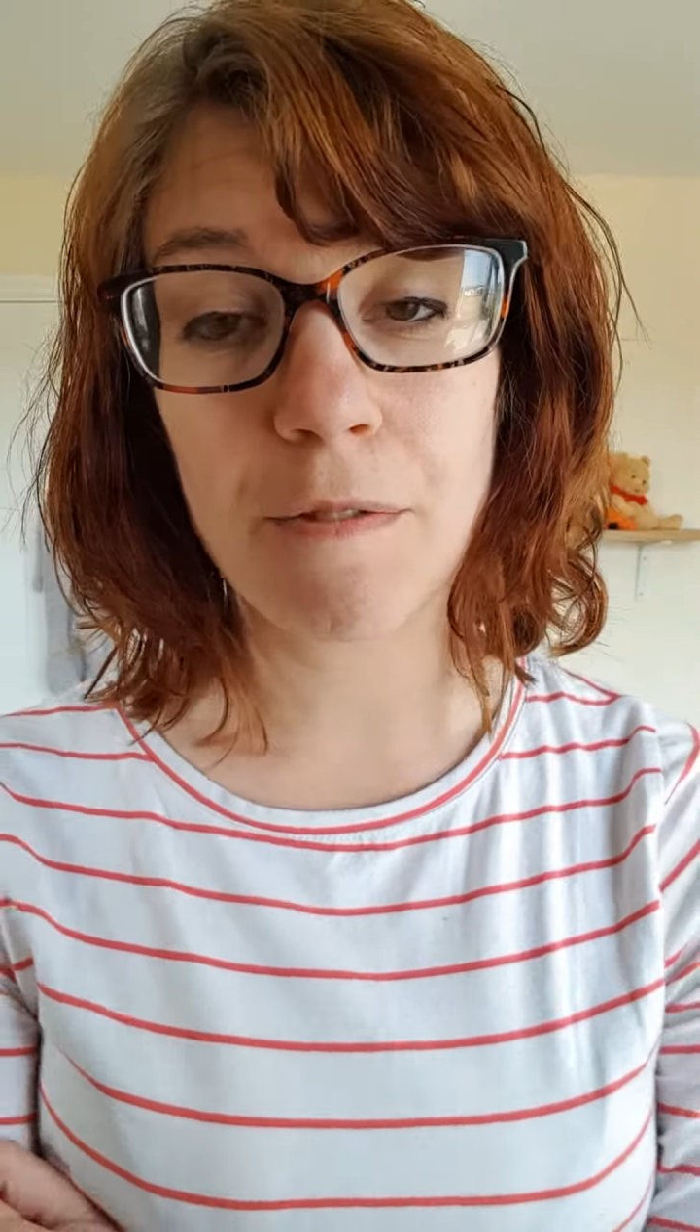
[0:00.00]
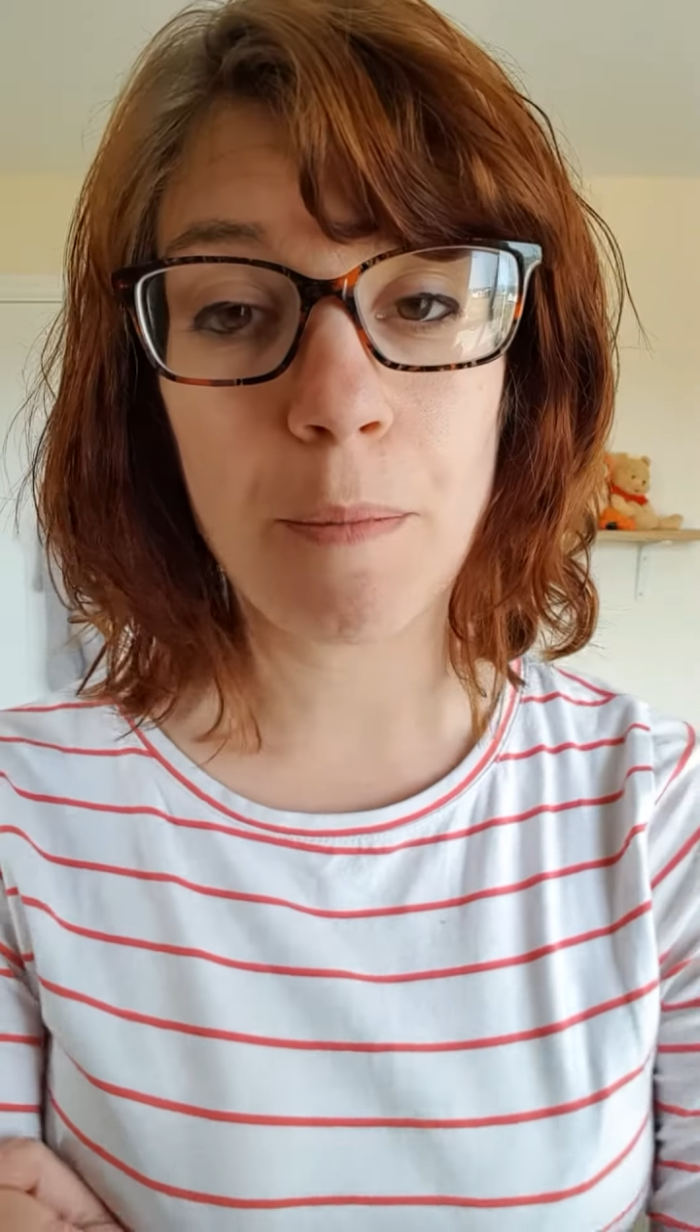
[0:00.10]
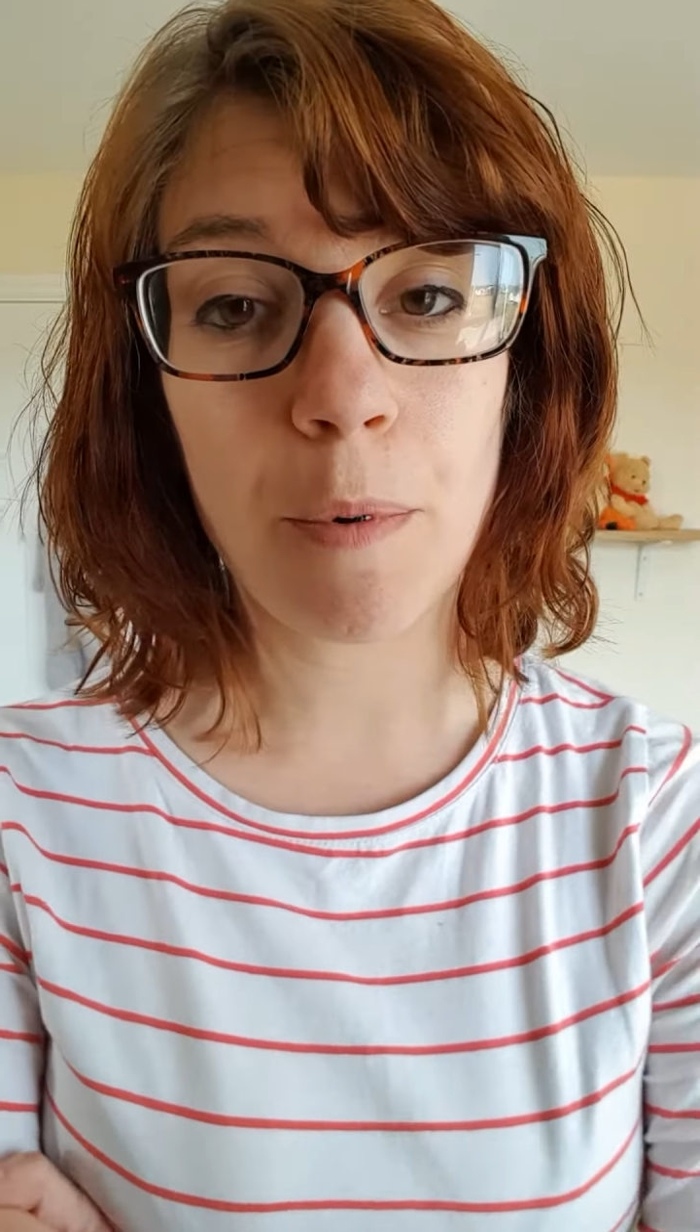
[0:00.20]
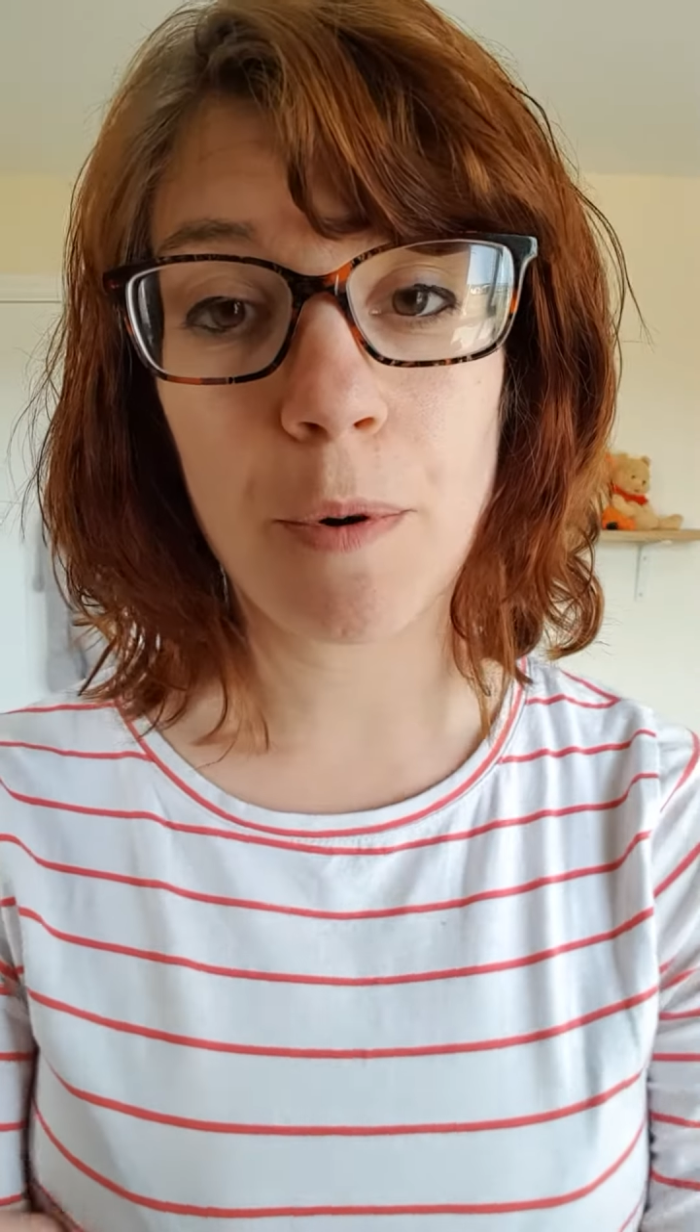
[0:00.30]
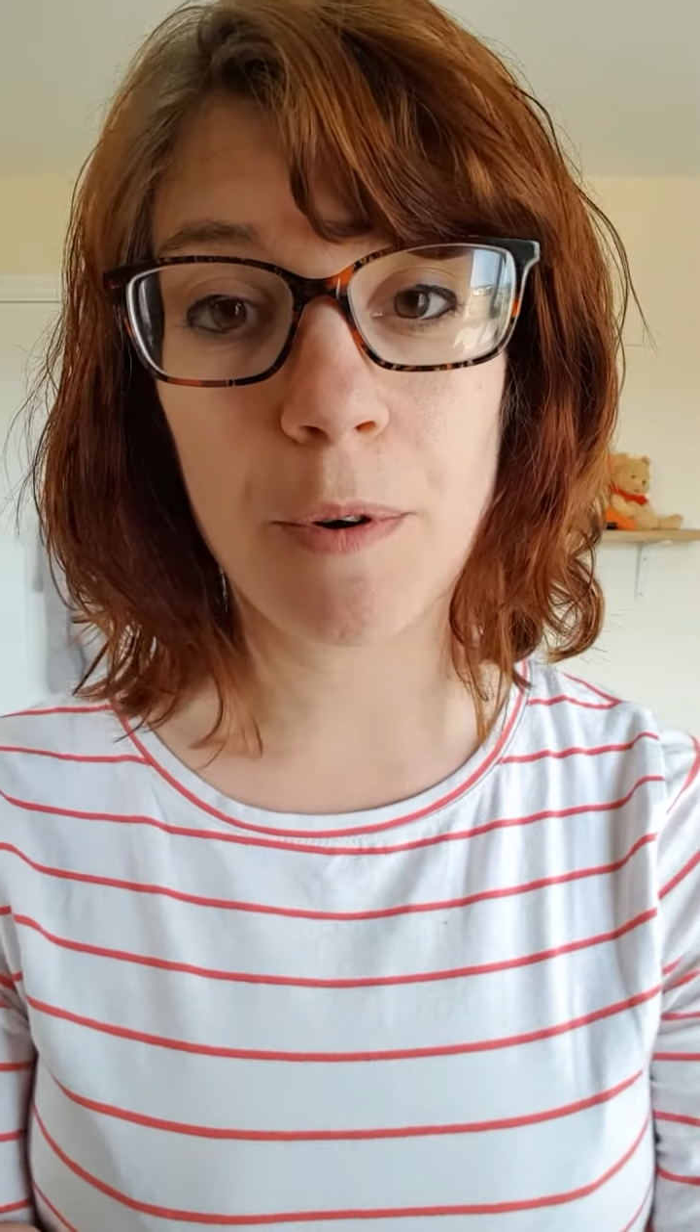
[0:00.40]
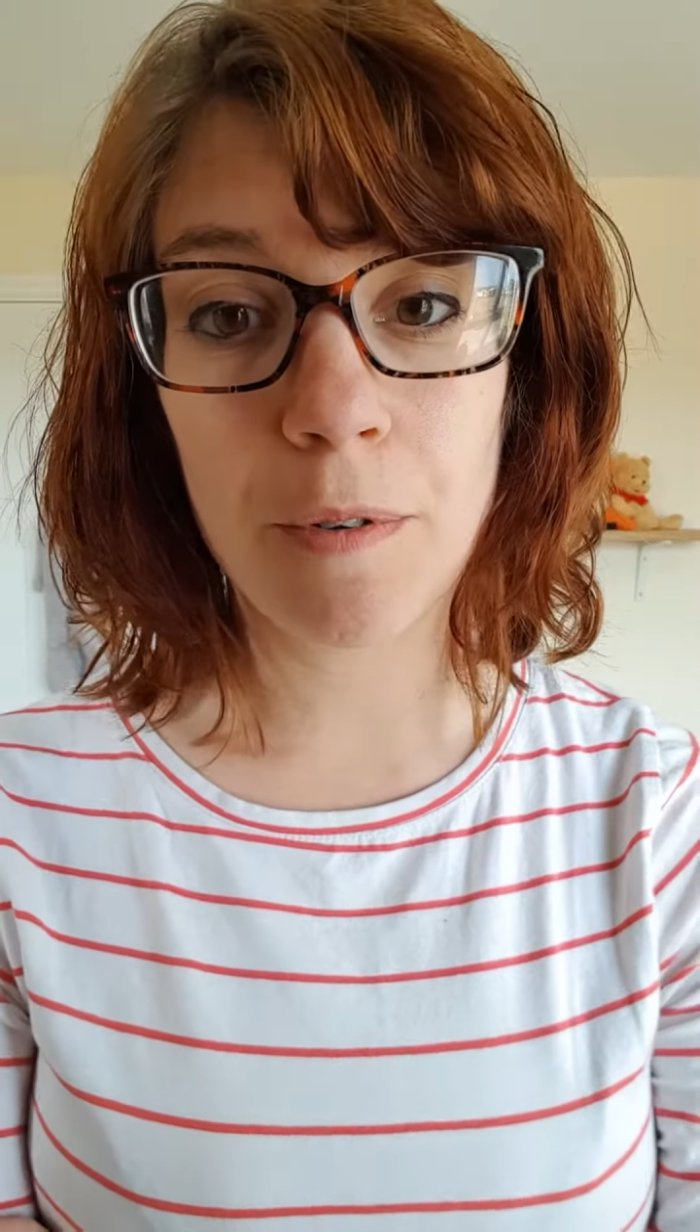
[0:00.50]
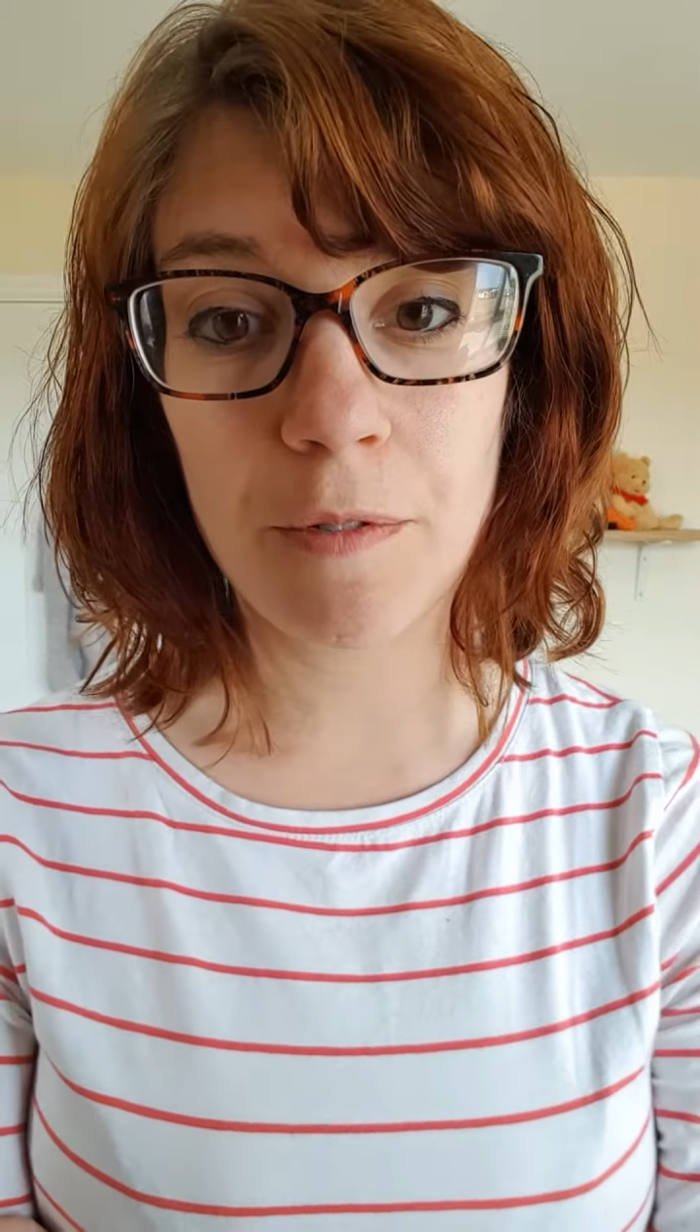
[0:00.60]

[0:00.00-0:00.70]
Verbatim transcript: for more